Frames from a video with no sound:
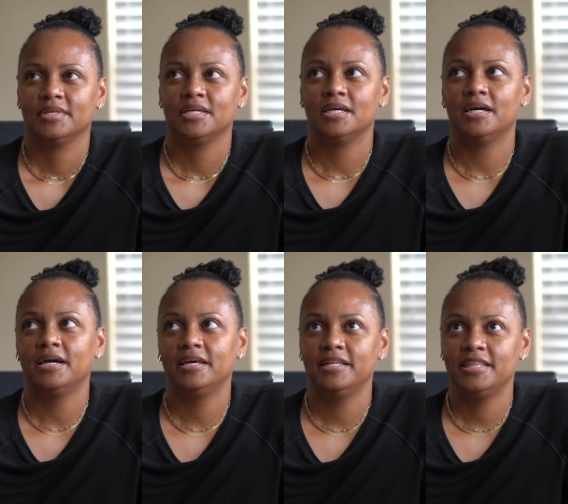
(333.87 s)

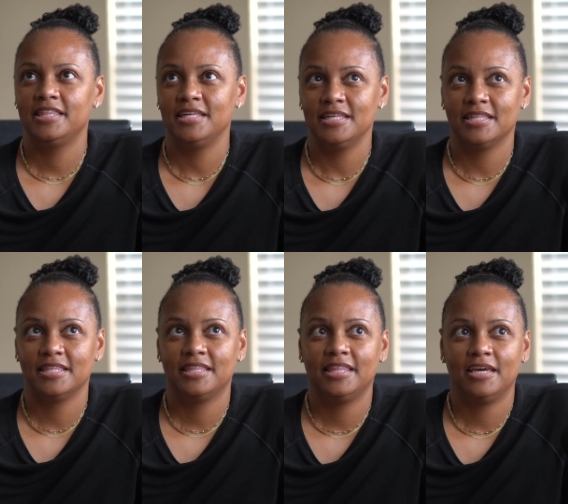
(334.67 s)
I think
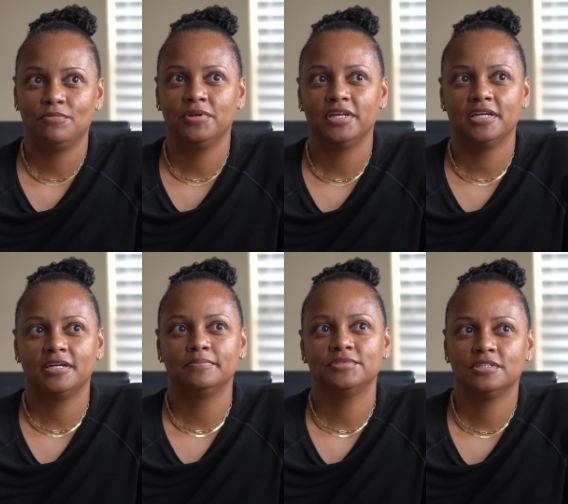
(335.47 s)
that when it
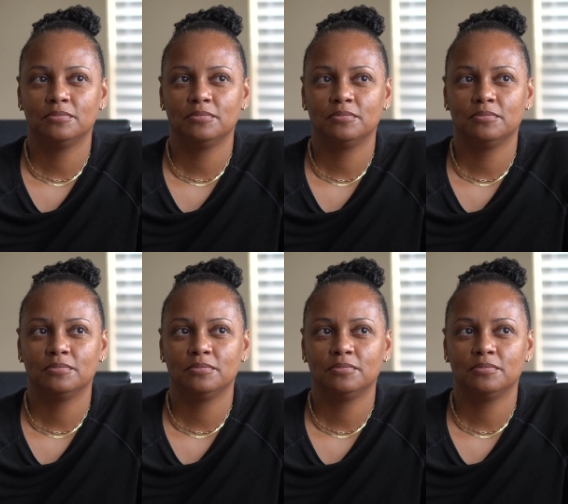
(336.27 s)
comes to